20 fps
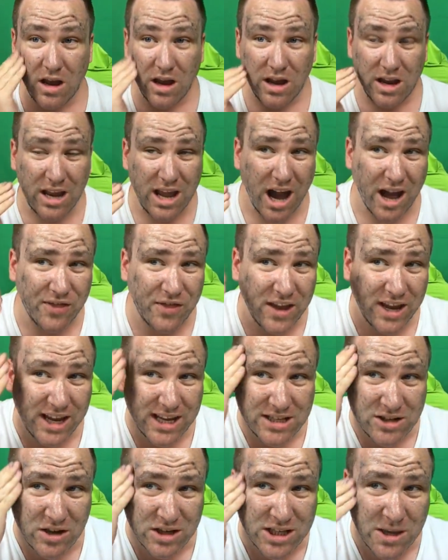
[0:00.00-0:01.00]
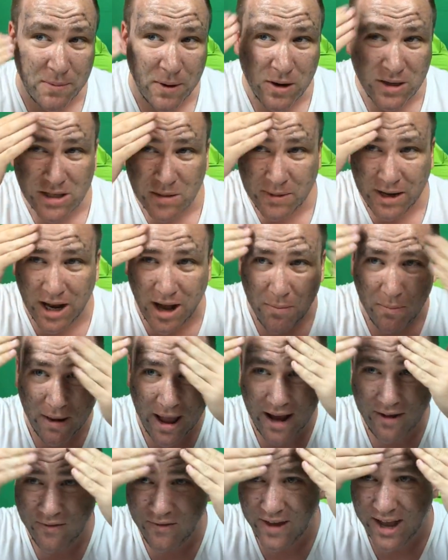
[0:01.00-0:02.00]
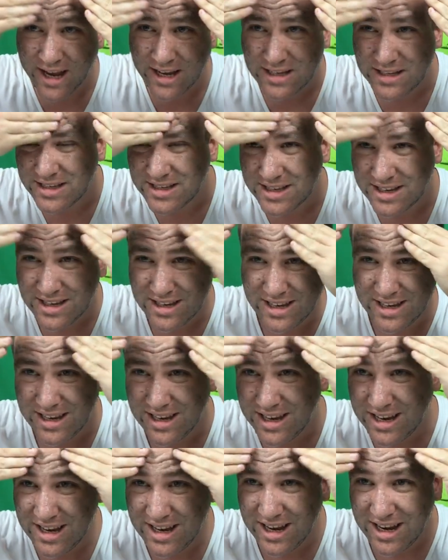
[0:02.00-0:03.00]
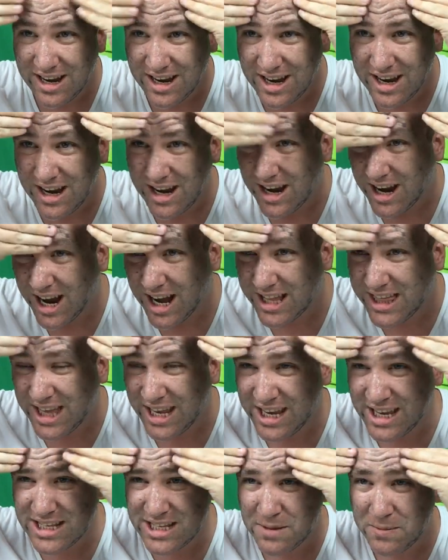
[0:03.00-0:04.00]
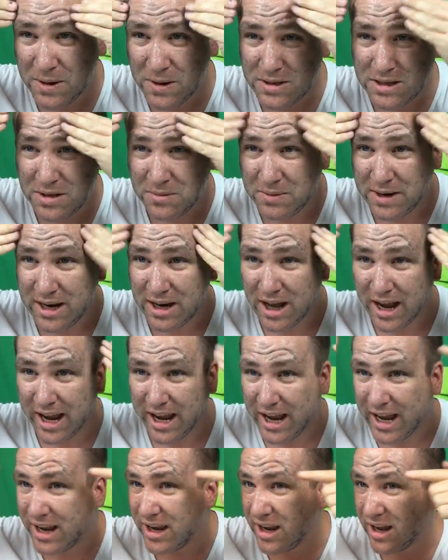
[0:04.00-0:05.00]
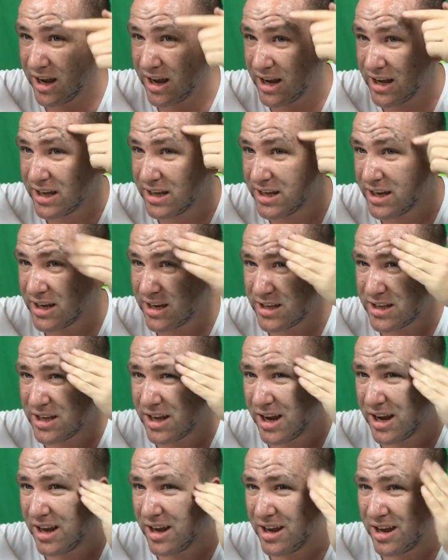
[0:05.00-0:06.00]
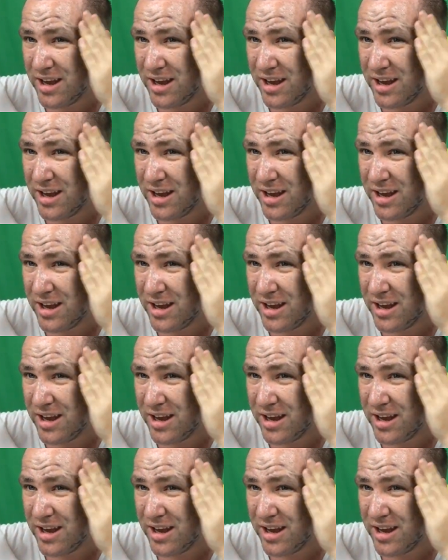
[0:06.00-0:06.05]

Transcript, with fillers: Yeah, I think it's not supposed to be like blackface. I think it's supposed to be like, it, look. Like.